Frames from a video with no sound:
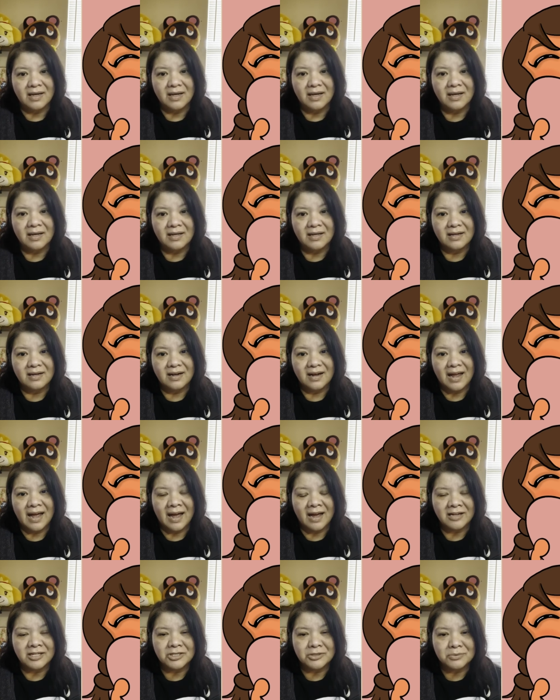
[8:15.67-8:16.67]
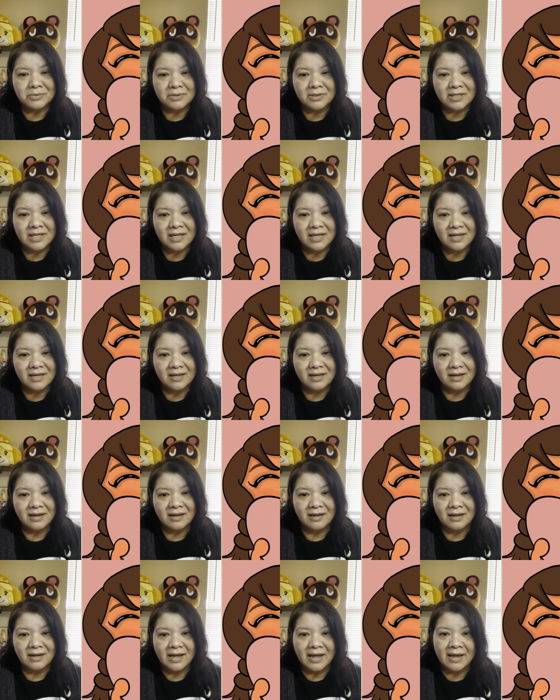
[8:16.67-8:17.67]
it actually
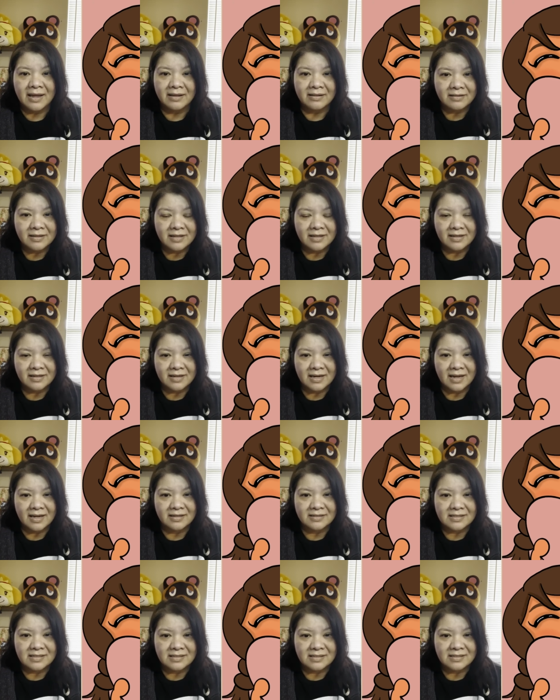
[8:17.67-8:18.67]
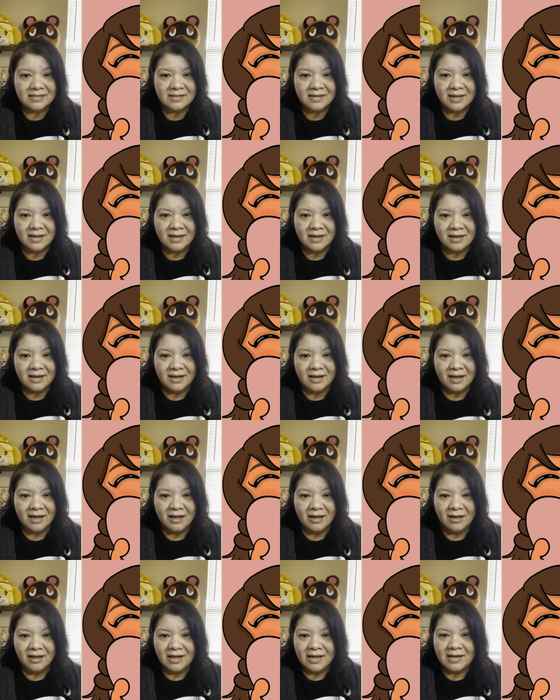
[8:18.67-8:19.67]
alienates
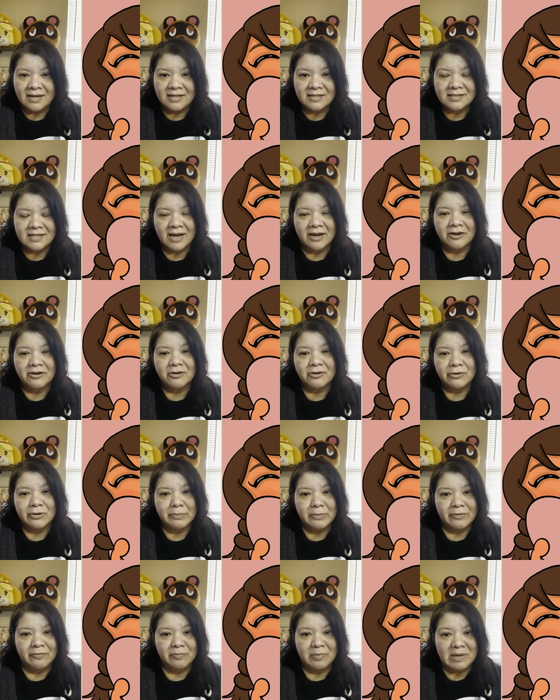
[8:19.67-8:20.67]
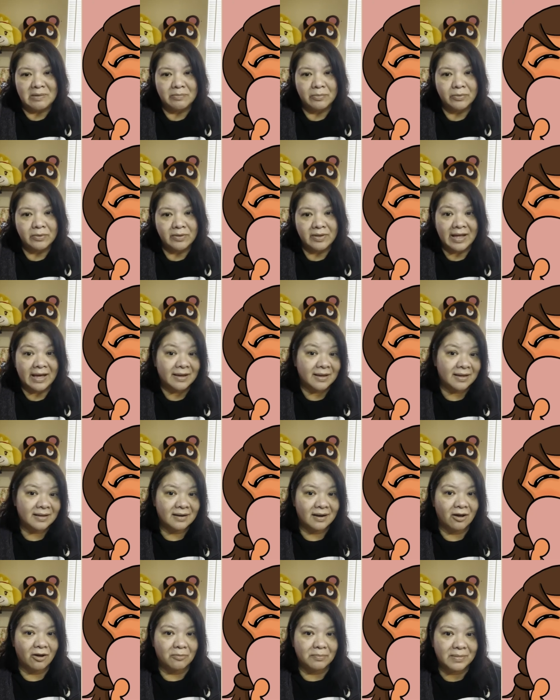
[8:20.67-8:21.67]
an entire group of people that
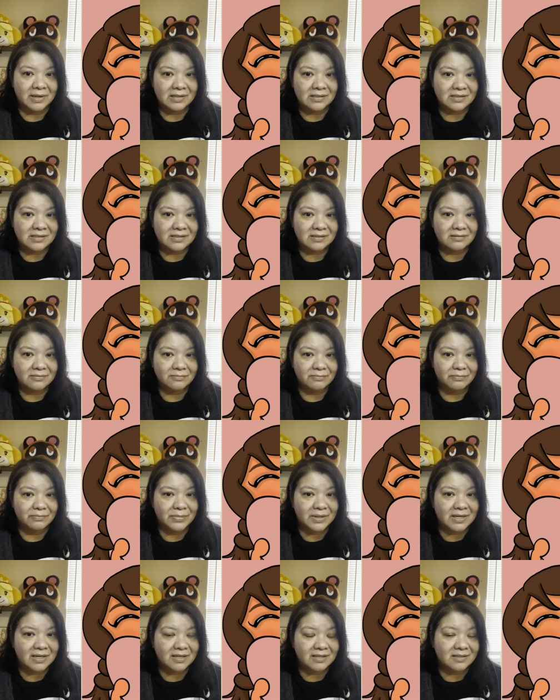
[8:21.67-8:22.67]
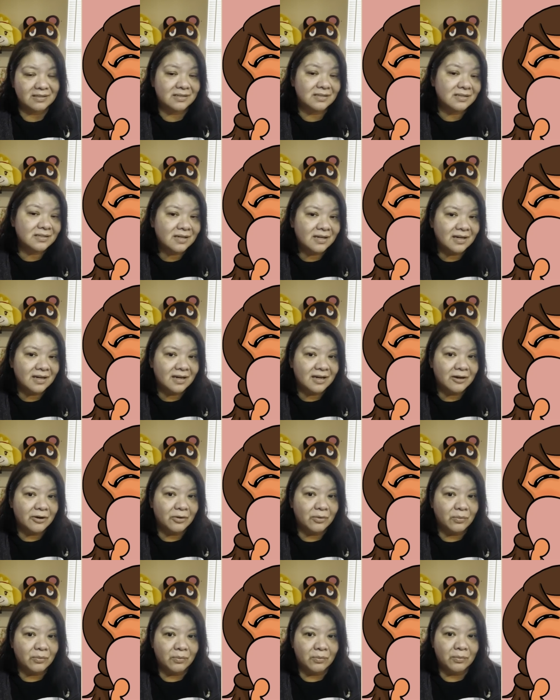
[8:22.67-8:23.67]
can help us because
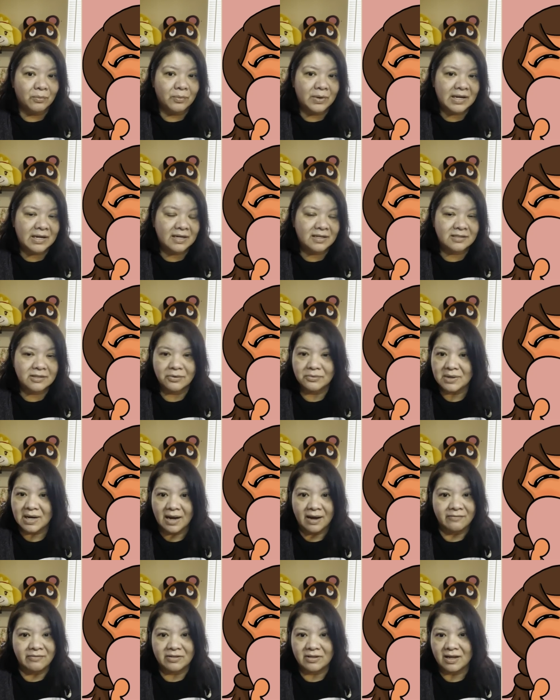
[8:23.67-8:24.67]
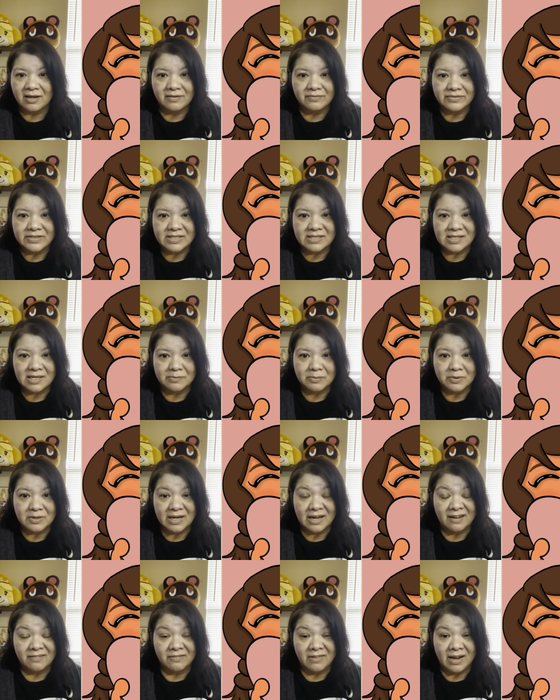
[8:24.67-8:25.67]
we don't have a lot of disabled
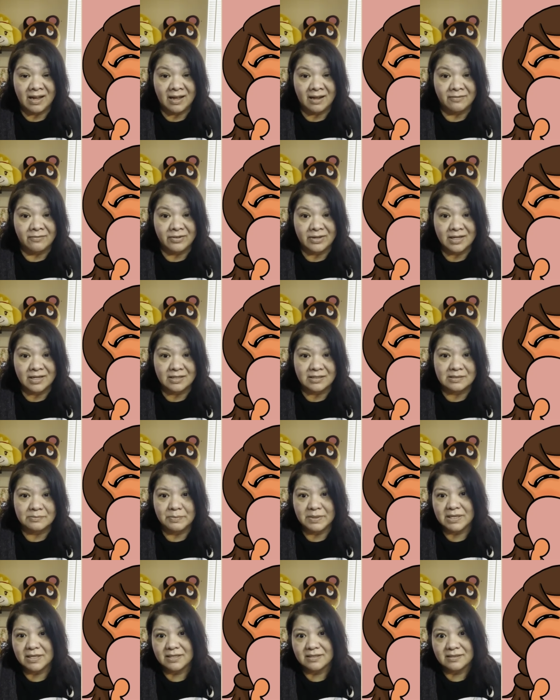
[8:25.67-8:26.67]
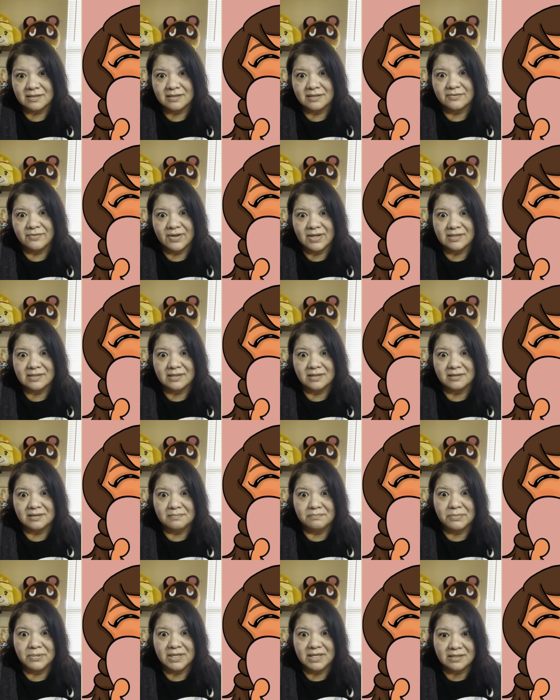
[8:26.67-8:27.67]
advocates because let's face
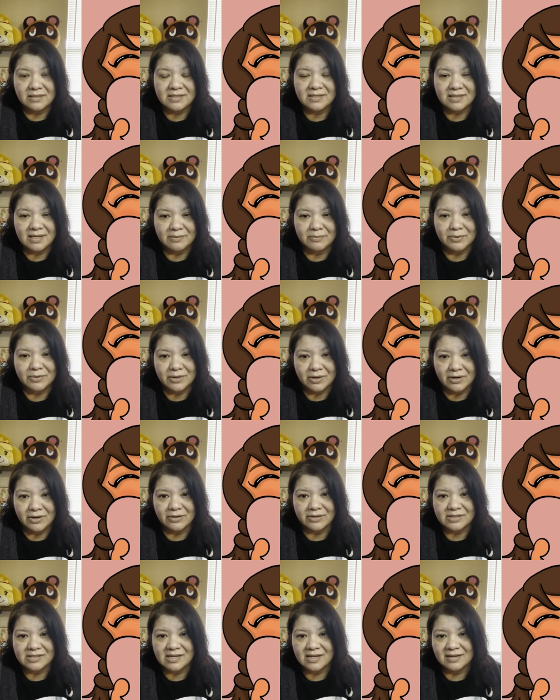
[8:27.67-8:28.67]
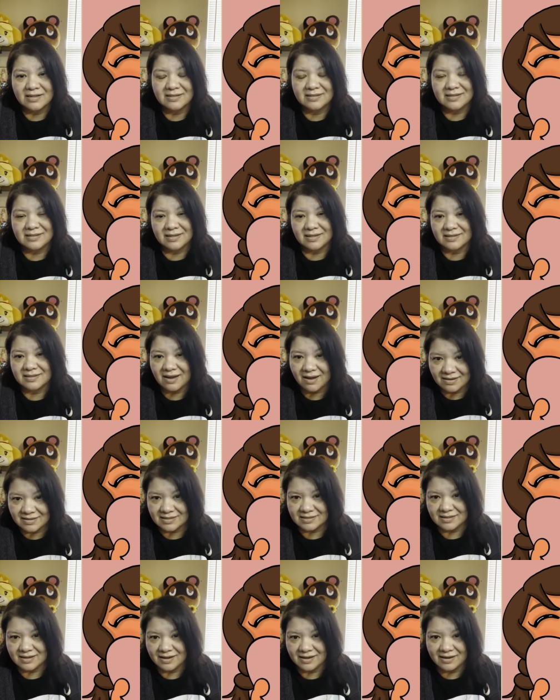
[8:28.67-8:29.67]
it, being disabled hurts and it's
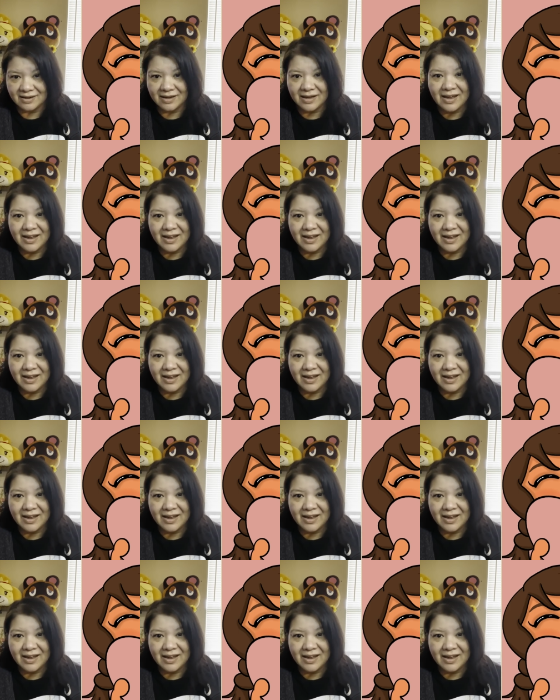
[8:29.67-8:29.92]
exhausting.